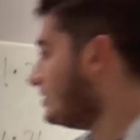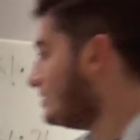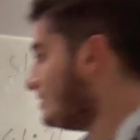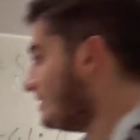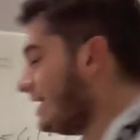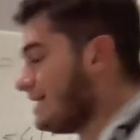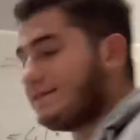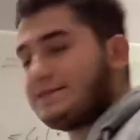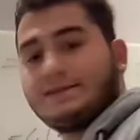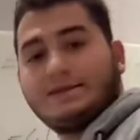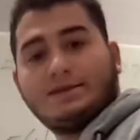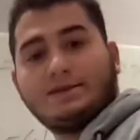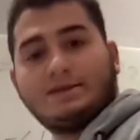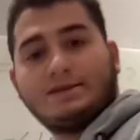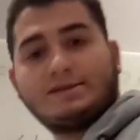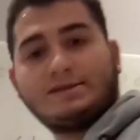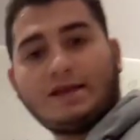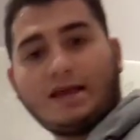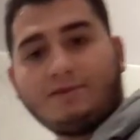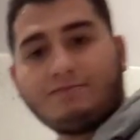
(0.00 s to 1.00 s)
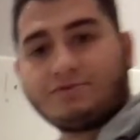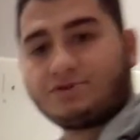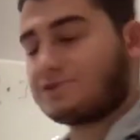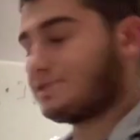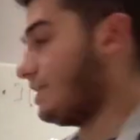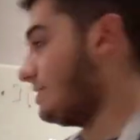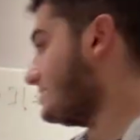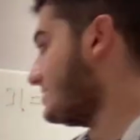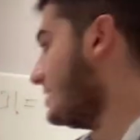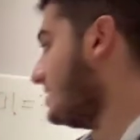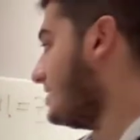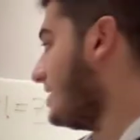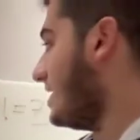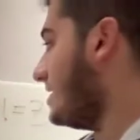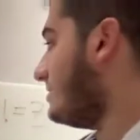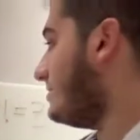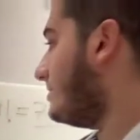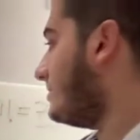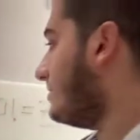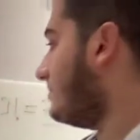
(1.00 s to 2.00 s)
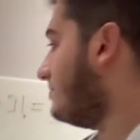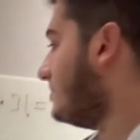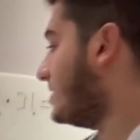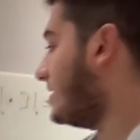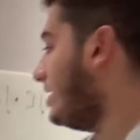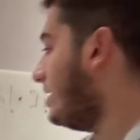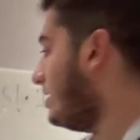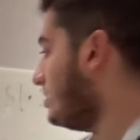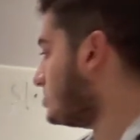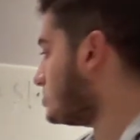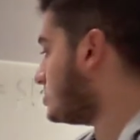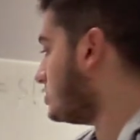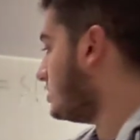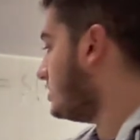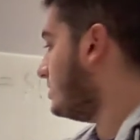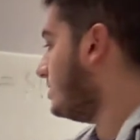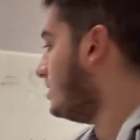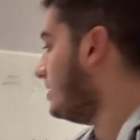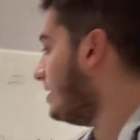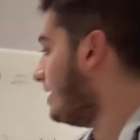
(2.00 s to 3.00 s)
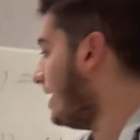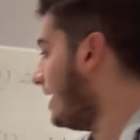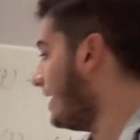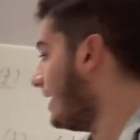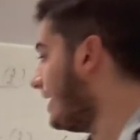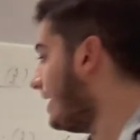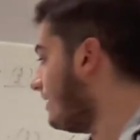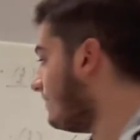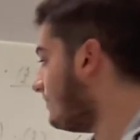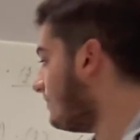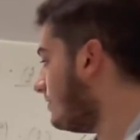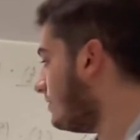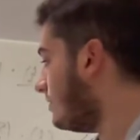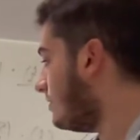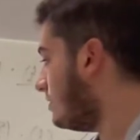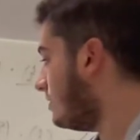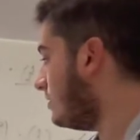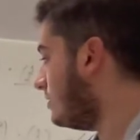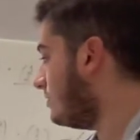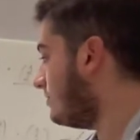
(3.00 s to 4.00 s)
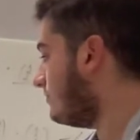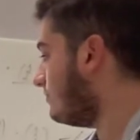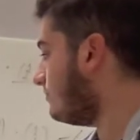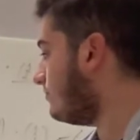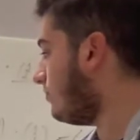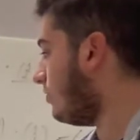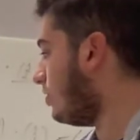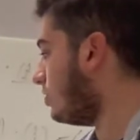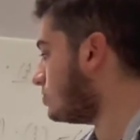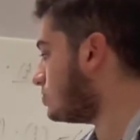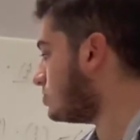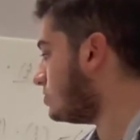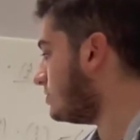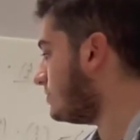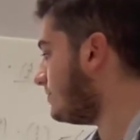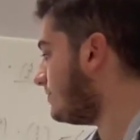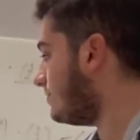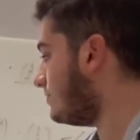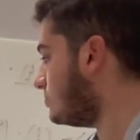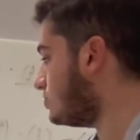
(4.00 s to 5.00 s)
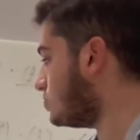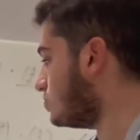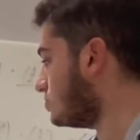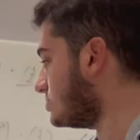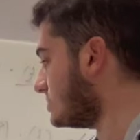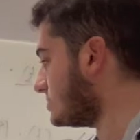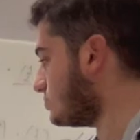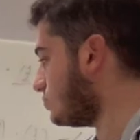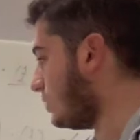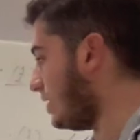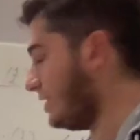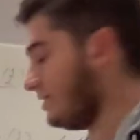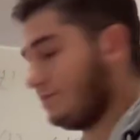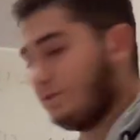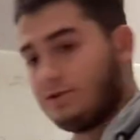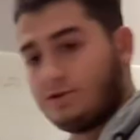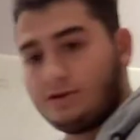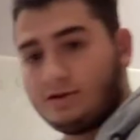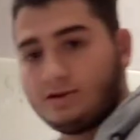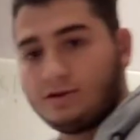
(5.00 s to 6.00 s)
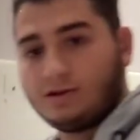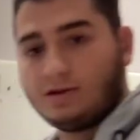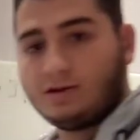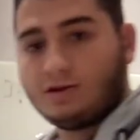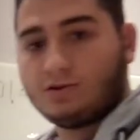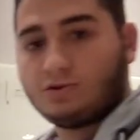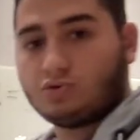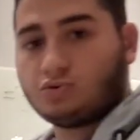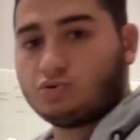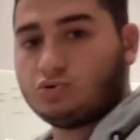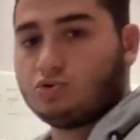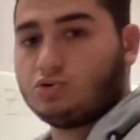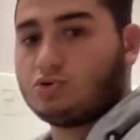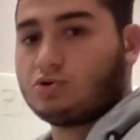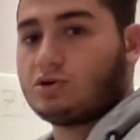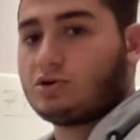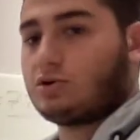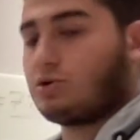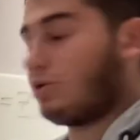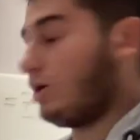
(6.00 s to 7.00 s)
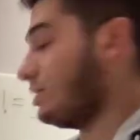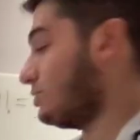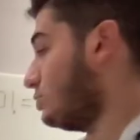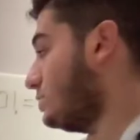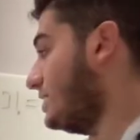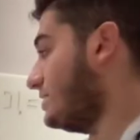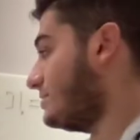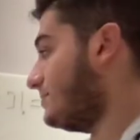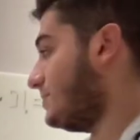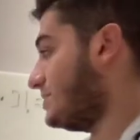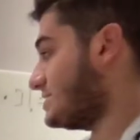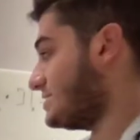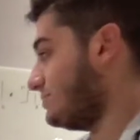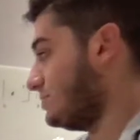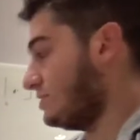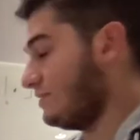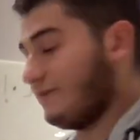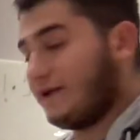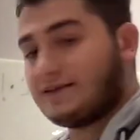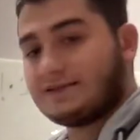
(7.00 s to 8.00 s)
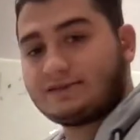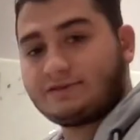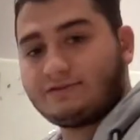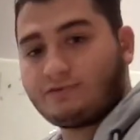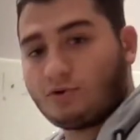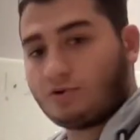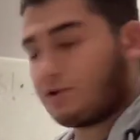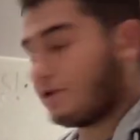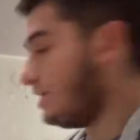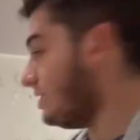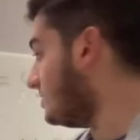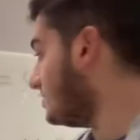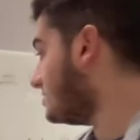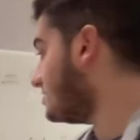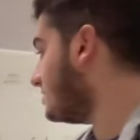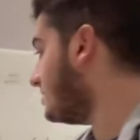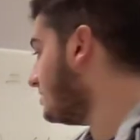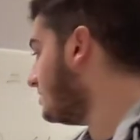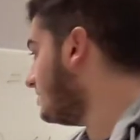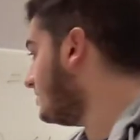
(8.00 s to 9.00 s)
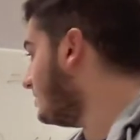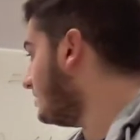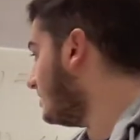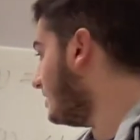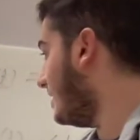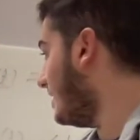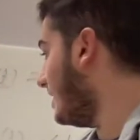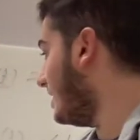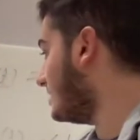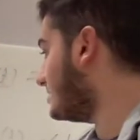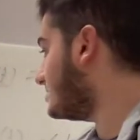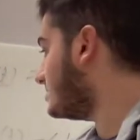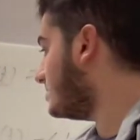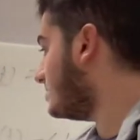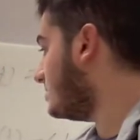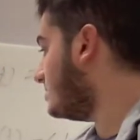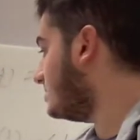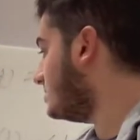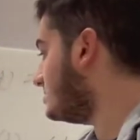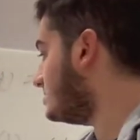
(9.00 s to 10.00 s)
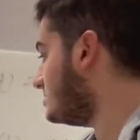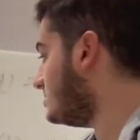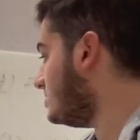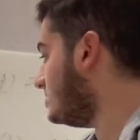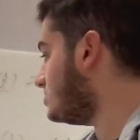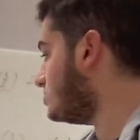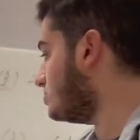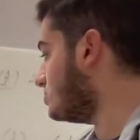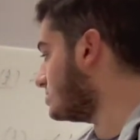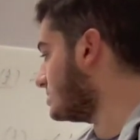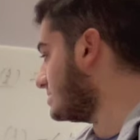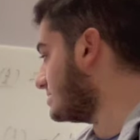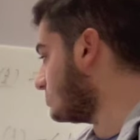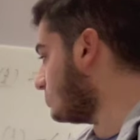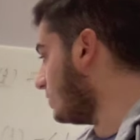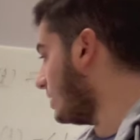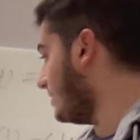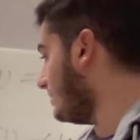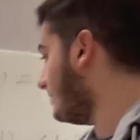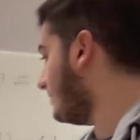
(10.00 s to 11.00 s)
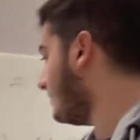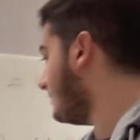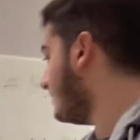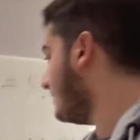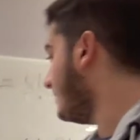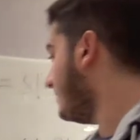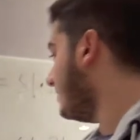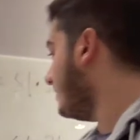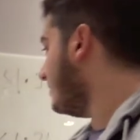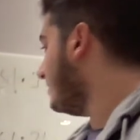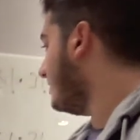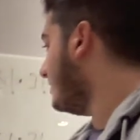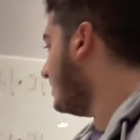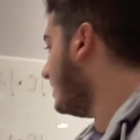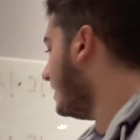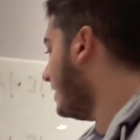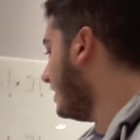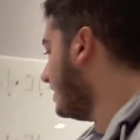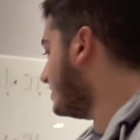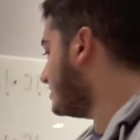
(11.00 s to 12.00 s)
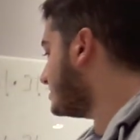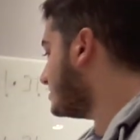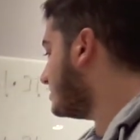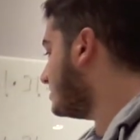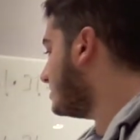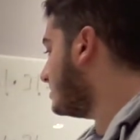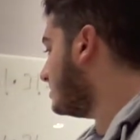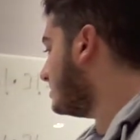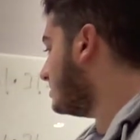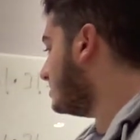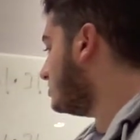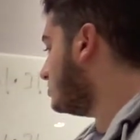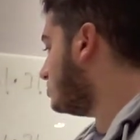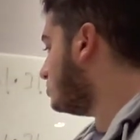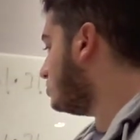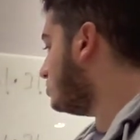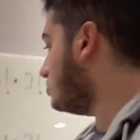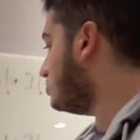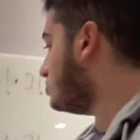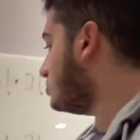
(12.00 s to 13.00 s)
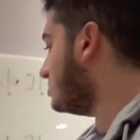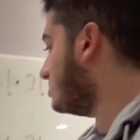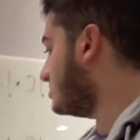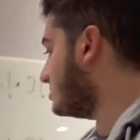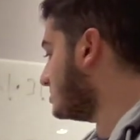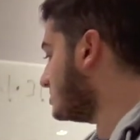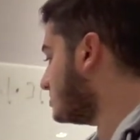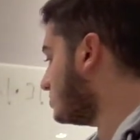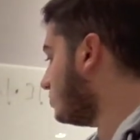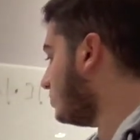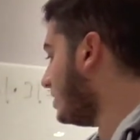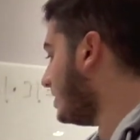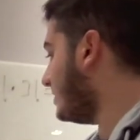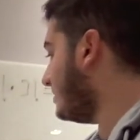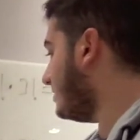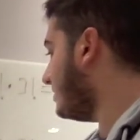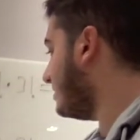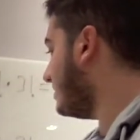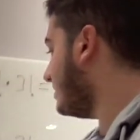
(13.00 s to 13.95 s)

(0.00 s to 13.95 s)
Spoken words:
That's the same result again, because I have 4 chooses 1 to calculate possible ways for here, and 3 chooses 1, and 2 chooses 1,